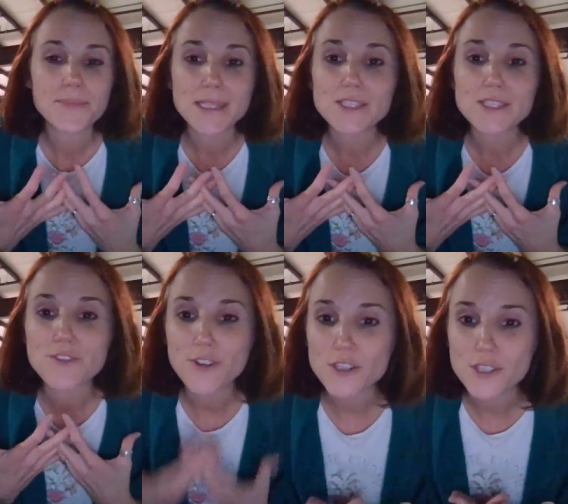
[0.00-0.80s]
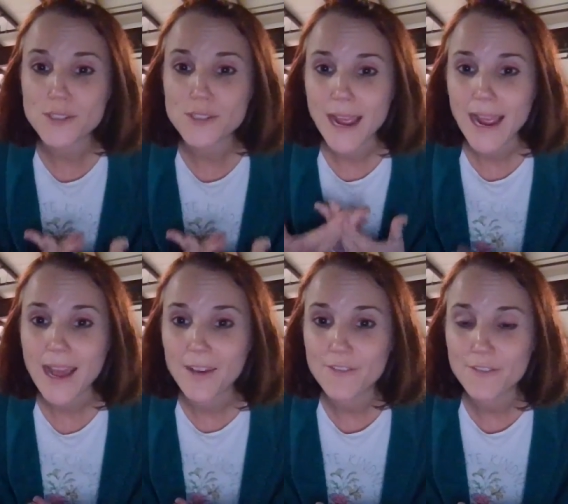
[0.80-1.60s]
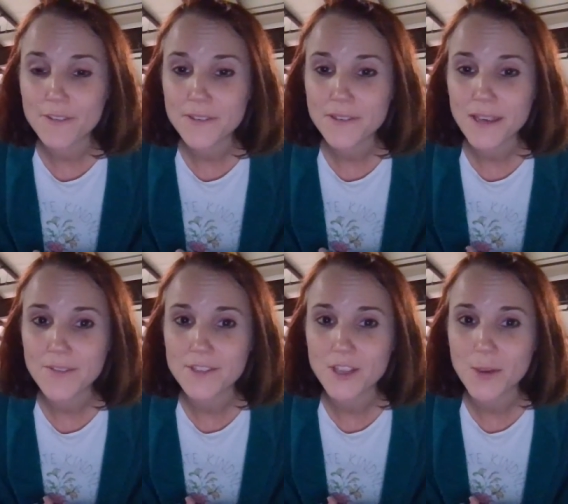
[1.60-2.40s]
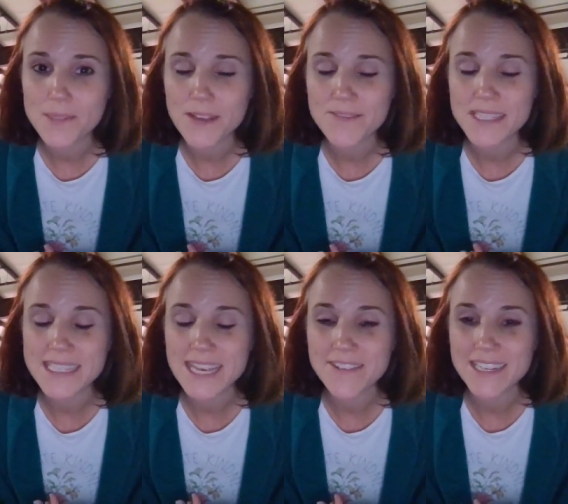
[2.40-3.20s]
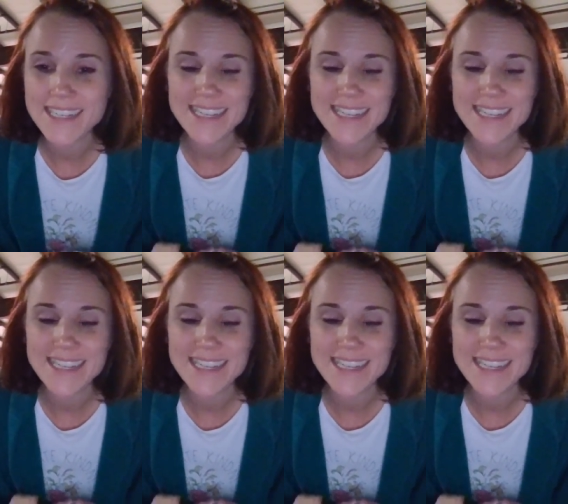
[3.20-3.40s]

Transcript: That's the first half of Psalm 77.